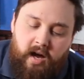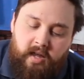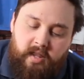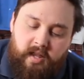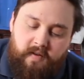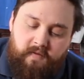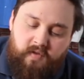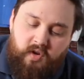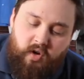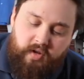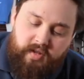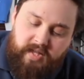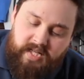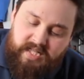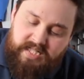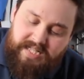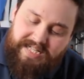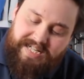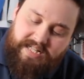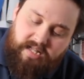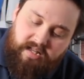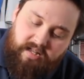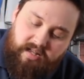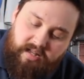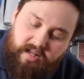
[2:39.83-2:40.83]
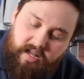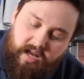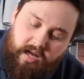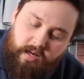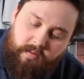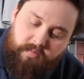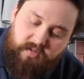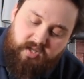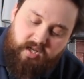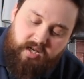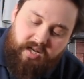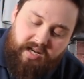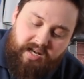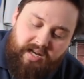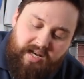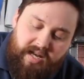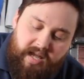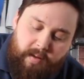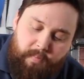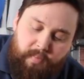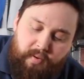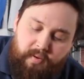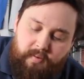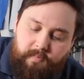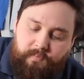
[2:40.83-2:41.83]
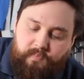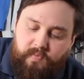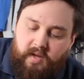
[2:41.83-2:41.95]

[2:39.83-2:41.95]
They've got this little sort of lip,